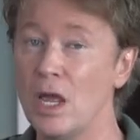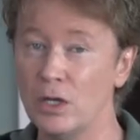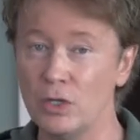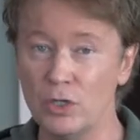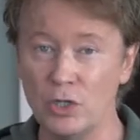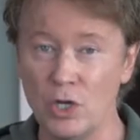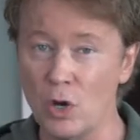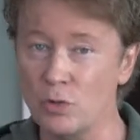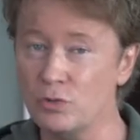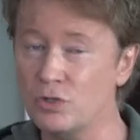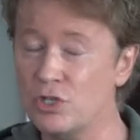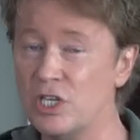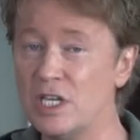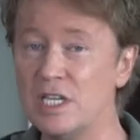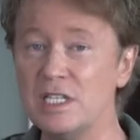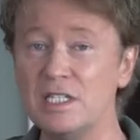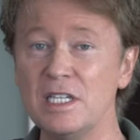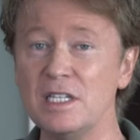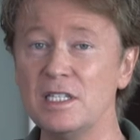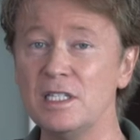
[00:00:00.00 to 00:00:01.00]
No
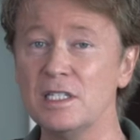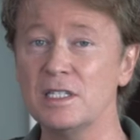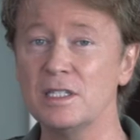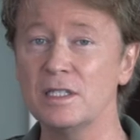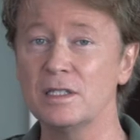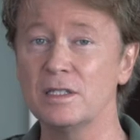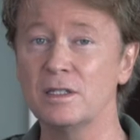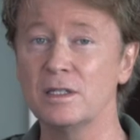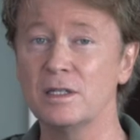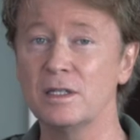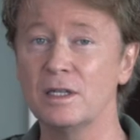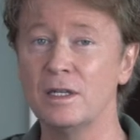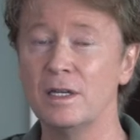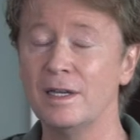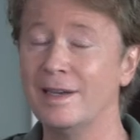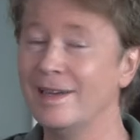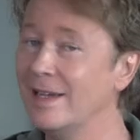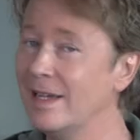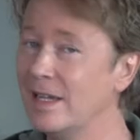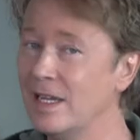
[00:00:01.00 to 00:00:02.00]
Jesus,
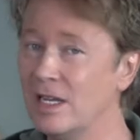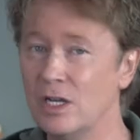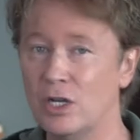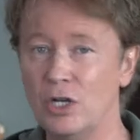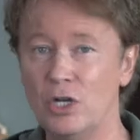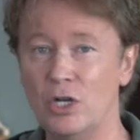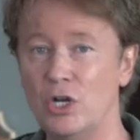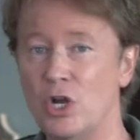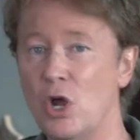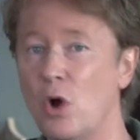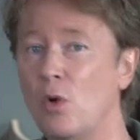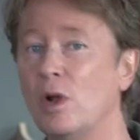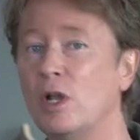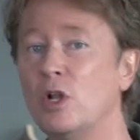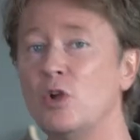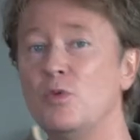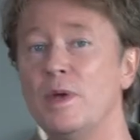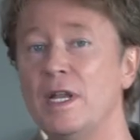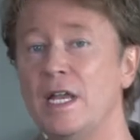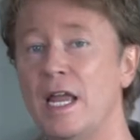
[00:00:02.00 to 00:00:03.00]
no
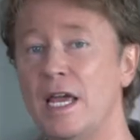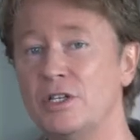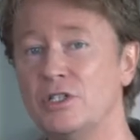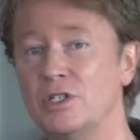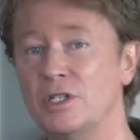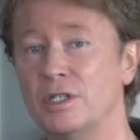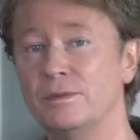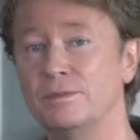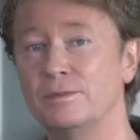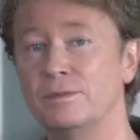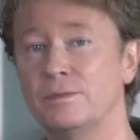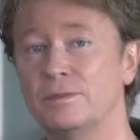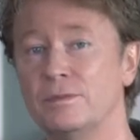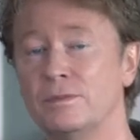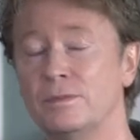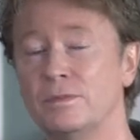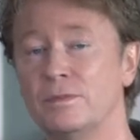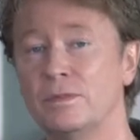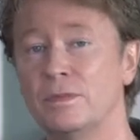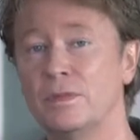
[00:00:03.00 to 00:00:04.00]
illumination.
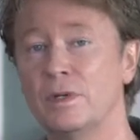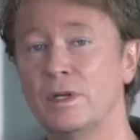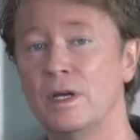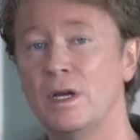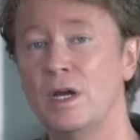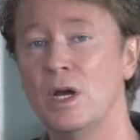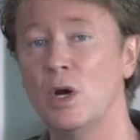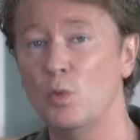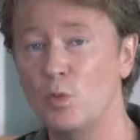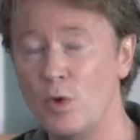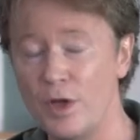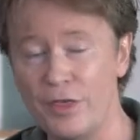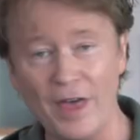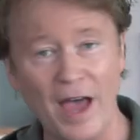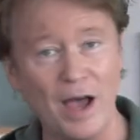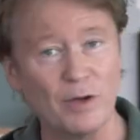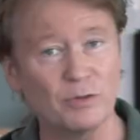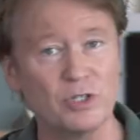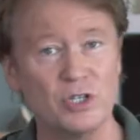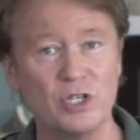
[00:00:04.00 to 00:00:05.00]

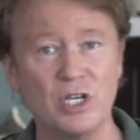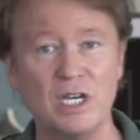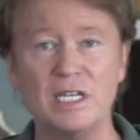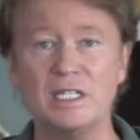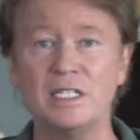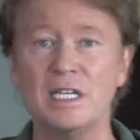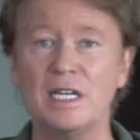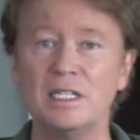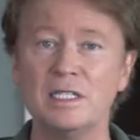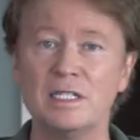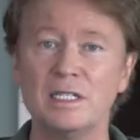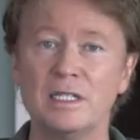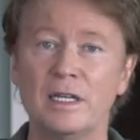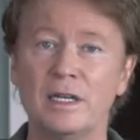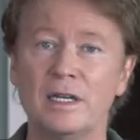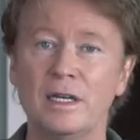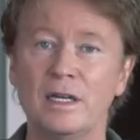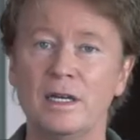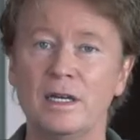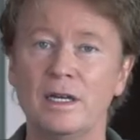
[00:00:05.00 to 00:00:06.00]
Without Jesus,
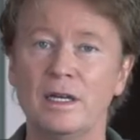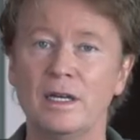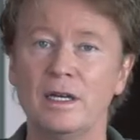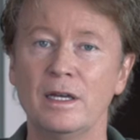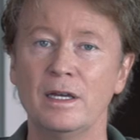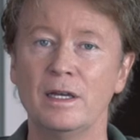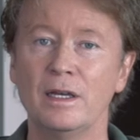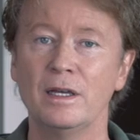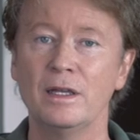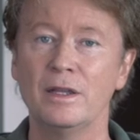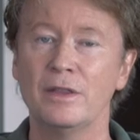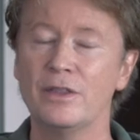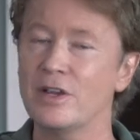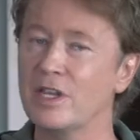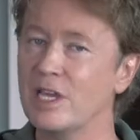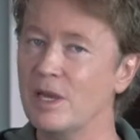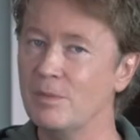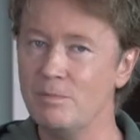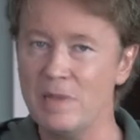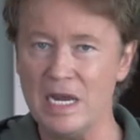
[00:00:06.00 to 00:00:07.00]
there
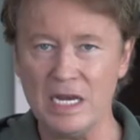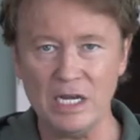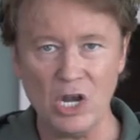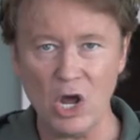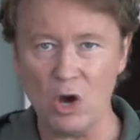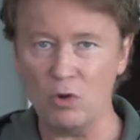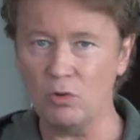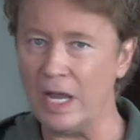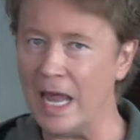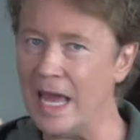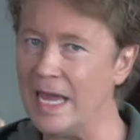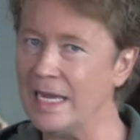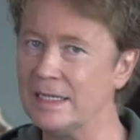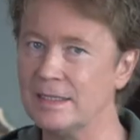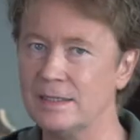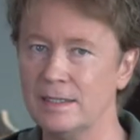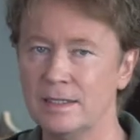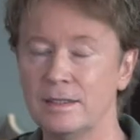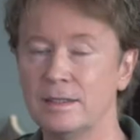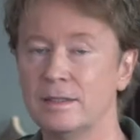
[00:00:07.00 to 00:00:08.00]
can be no
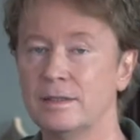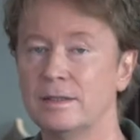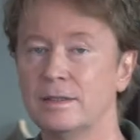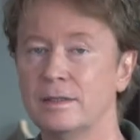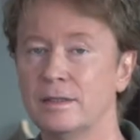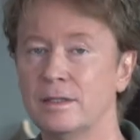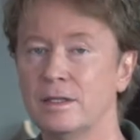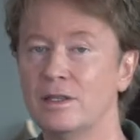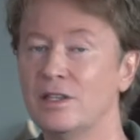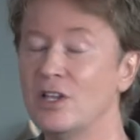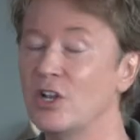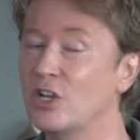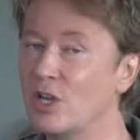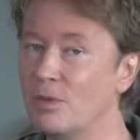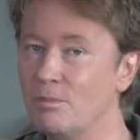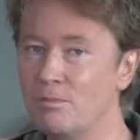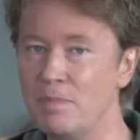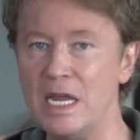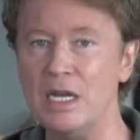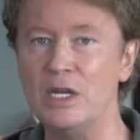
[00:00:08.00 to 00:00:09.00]
light. There
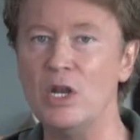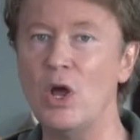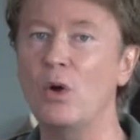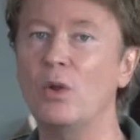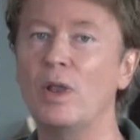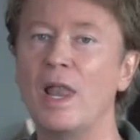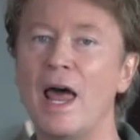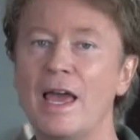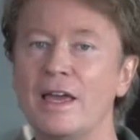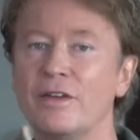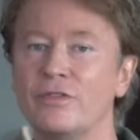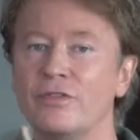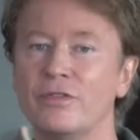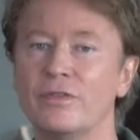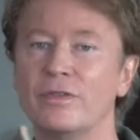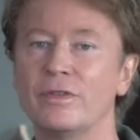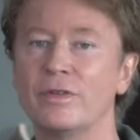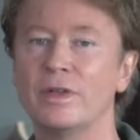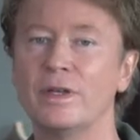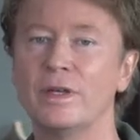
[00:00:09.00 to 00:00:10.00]
can be no
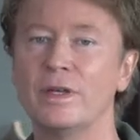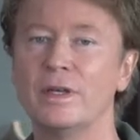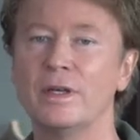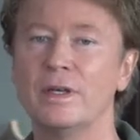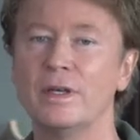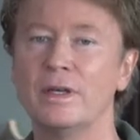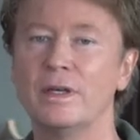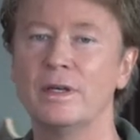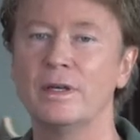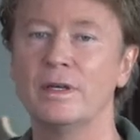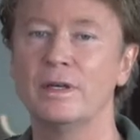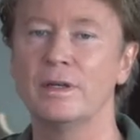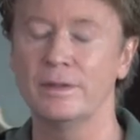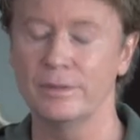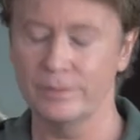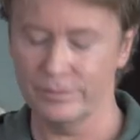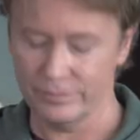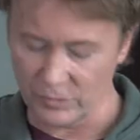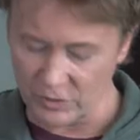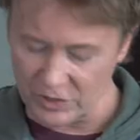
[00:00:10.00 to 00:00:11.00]
life.
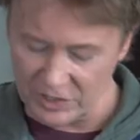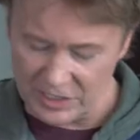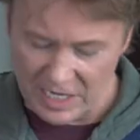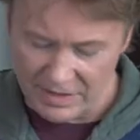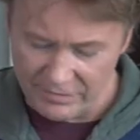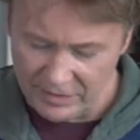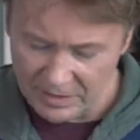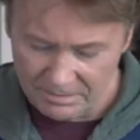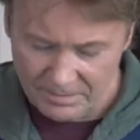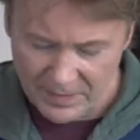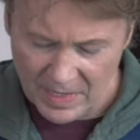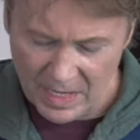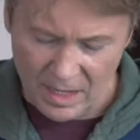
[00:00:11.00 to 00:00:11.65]
Well, Stephen,